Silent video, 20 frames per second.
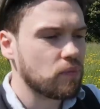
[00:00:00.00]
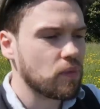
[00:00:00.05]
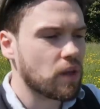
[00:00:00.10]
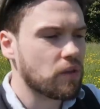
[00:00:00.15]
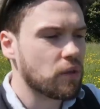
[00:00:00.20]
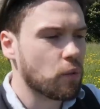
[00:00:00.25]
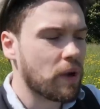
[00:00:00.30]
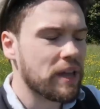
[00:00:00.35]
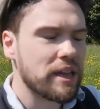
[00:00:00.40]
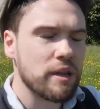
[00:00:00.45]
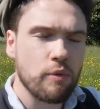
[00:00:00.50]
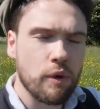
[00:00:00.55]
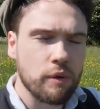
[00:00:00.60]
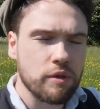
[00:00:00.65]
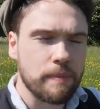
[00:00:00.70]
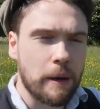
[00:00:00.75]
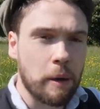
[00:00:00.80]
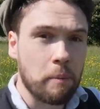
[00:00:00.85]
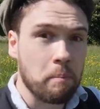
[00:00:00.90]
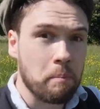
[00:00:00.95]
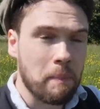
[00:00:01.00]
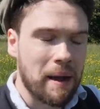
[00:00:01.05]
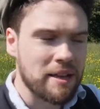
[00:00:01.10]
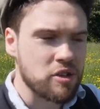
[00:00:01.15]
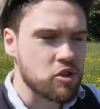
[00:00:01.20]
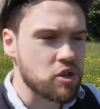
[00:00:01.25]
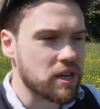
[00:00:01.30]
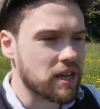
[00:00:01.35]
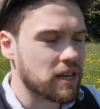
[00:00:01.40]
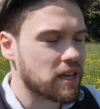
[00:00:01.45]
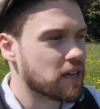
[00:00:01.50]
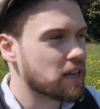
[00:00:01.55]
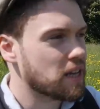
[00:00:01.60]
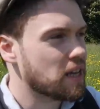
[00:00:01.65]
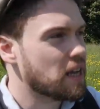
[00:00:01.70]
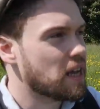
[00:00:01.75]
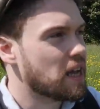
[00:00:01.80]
and the way he wrote about magic,